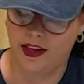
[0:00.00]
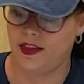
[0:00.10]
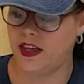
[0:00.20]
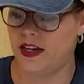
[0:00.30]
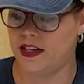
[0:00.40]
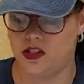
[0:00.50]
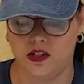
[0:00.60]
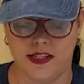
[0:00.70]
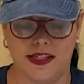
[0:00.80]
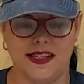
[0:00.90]
And then as
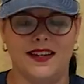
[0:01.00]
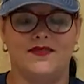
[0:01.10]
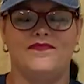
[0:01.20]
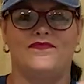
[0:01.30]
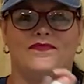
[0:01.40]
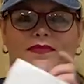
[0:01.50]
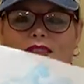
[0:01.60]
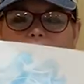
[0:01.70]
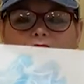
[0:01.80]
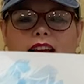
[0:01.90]
you can see,
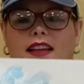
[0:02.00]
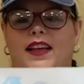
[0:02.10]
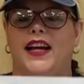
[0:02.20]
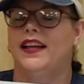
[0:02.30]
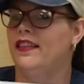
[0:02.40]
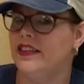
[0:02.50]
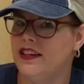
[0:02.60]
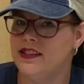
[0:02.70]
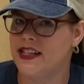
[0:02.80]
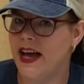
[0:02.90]

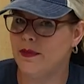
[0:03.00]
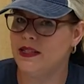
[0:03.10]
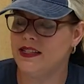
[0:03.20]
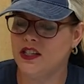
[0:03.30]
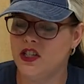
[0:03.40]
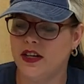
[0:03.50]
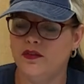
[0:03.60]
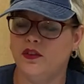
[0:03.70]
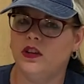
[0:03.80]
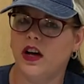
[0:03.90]
there's a happy
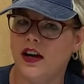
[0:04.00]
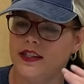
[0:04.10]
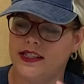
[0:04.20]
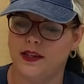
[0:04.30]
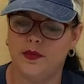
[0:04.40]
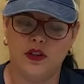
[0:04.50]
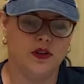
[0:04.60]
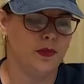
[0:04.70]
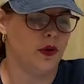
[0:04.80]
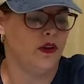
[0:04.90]
sunshine for our summer
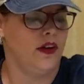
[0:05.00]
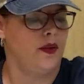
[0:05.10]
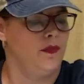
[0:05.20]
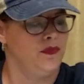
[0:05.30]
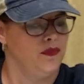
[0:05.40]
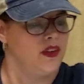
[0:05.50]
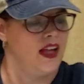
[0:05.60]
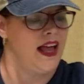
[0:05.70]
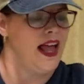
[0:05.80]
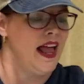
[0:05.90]
youth program.
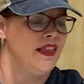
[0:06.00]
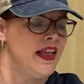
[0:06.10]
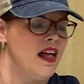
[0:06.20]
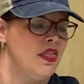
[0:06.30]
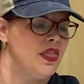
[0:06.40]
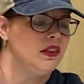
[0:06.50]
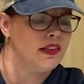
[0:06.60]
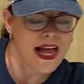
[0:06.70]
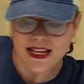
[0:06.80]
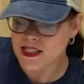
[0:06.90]
Now the
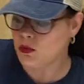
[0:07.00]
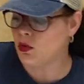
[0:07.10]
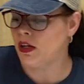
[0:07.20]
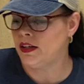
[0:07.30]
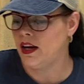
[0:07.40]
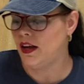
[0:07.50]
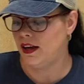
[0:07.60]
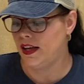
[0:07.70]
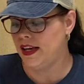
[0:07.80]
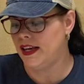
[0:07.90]
last one
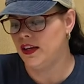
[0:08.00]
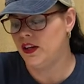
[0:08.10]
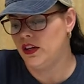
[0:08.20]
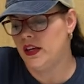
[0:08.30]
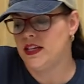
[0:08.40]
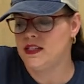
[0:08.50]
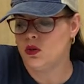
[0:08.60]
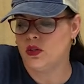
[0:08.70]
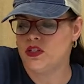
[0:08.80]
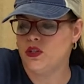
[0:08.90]
is
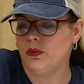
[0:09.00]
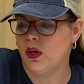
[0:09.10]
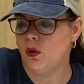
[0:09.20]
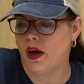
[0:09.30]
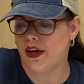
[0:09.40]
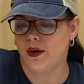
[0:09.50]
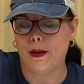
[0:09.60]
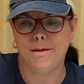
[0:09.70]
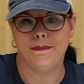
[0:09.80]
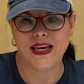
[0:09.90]
going to require
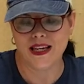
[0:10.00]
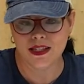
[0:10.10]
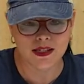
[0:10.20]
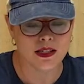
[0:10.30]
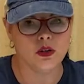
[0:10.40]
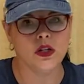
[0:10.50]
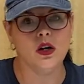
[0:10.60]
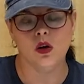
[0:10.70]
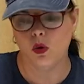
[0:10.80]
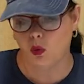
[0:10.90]
baking
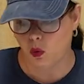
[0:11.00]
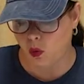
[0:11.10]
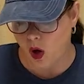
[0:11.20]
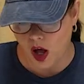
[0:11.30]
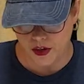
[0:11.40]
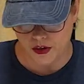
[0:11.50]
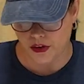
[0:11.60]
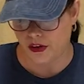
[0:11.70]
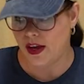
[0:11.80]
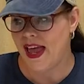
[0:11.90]
soda,
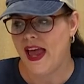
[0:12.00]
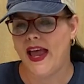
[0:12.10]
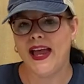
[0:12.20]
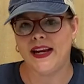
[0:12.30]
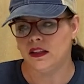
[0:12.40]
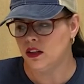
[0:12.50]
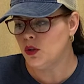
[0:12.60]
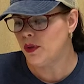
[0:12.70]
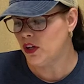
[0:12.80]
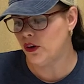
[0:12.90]
water, and a
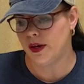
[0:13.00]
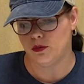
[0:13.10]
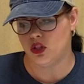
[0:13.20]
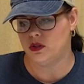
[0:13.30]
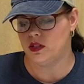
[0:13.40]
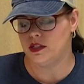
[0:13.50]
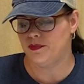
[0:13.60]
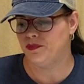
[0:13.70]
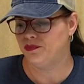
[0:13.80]
little bit of grape juice.